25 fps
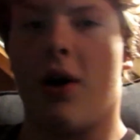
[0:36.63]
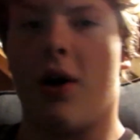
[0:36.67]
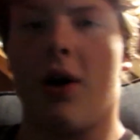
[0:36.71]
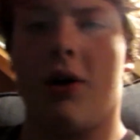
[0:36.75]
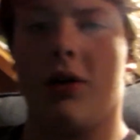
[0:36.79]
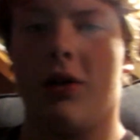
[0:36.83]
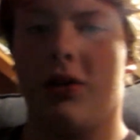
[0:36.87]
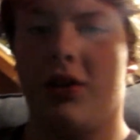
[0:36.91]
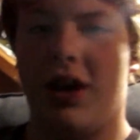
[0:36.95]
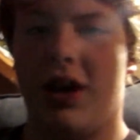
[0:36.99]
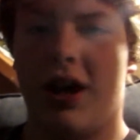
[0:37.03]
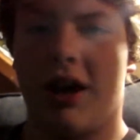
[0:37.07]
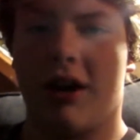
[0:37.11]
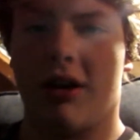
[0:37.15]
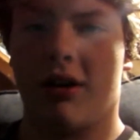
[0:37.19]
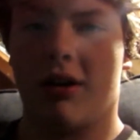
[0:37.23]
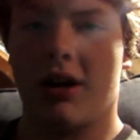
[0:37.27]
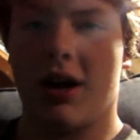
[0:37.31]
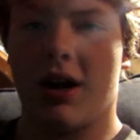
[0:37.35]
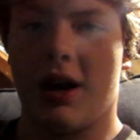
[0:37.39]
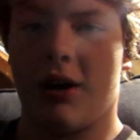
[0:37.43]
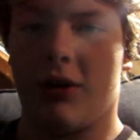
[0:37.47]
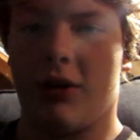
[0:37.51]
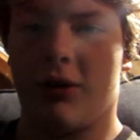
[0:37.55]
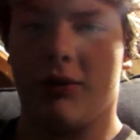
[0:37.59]
all the
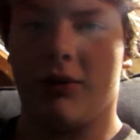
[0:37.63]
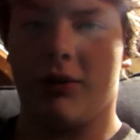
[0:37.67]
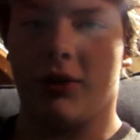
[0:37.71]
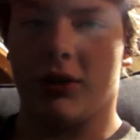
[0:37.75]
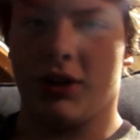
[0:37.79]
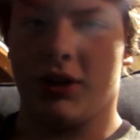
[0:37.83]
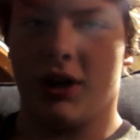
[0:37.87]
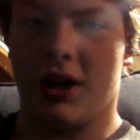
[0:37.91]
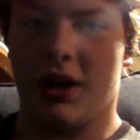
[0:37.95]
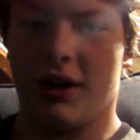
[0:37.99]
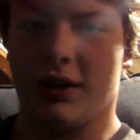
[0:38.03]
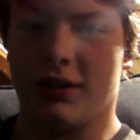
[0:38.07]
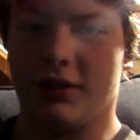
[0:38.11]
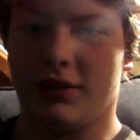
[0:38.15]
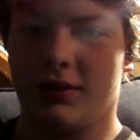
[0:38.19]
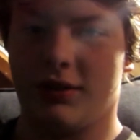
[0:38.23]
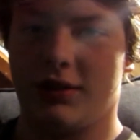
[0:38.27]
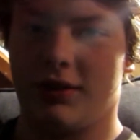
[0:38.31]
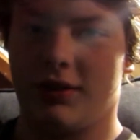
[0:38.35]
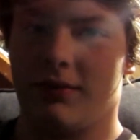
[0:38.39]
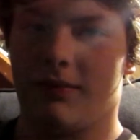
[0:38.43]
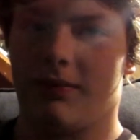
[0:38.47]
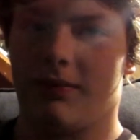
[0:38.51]
air out of your lungs.